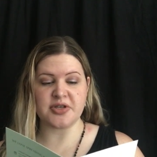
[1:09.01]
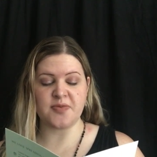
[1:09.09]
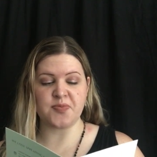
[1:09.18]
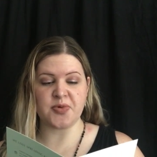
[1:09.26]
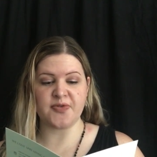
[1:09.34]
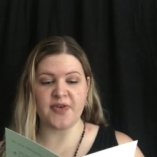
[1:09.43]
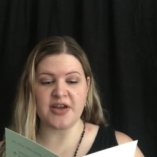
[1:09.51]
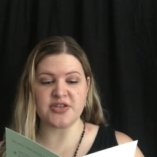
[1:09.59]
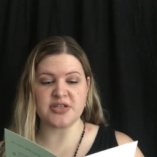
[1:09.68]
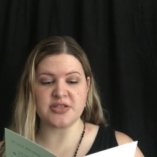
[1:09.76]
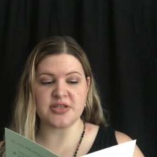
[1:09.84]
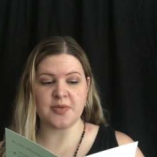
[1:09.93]

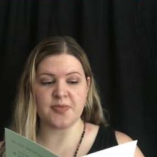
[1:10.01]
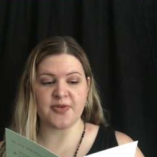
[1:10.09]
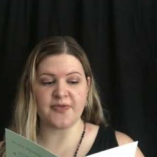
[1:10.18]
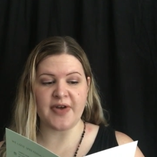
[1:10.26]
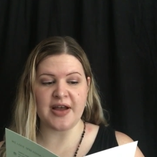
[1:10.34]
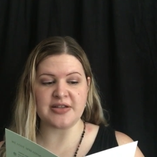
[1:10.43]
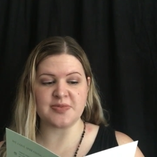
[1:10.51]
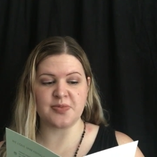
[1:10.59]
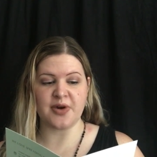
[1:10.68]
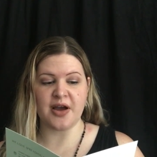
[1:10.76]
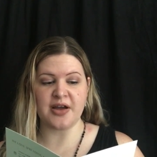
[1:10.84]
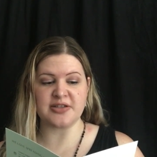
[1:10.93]
imperfections and provides
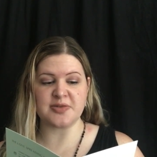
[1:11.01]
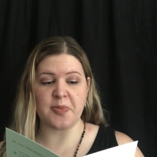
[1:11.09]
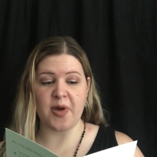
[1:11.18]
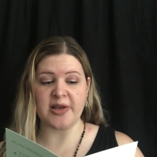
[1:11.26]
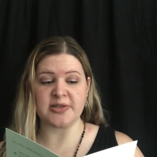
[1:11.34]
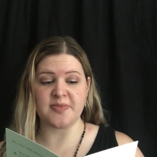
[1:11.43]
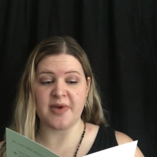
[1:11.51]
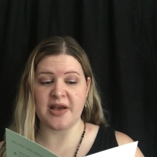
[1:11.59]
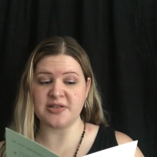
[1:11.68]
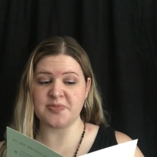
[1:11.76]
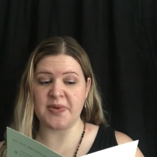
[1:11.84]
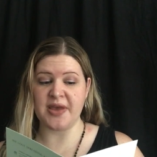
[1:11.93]
broad spectrum
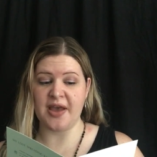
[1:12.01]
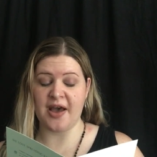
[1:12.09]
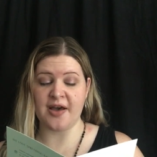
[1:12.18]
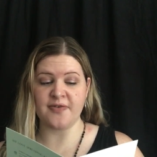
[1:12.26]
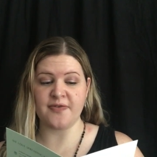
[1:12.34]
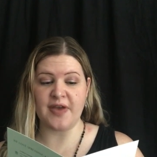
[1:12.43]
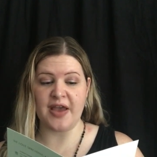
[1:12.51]
SPF,